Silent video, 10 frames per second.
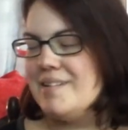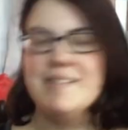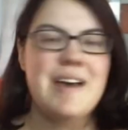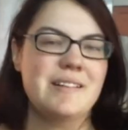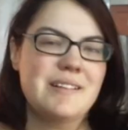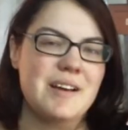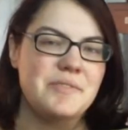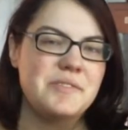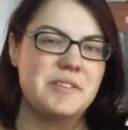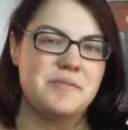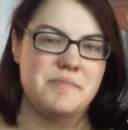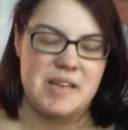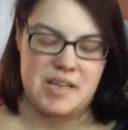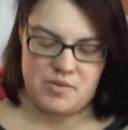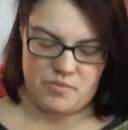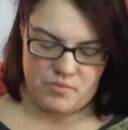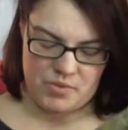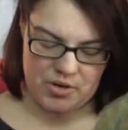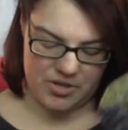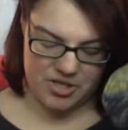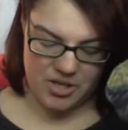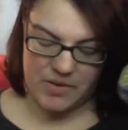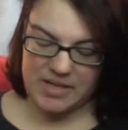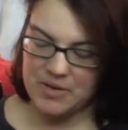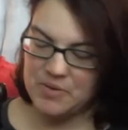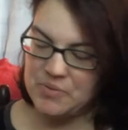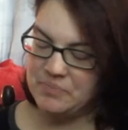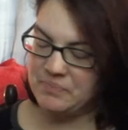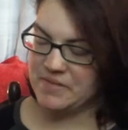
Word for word: not enough to make it worth showing you.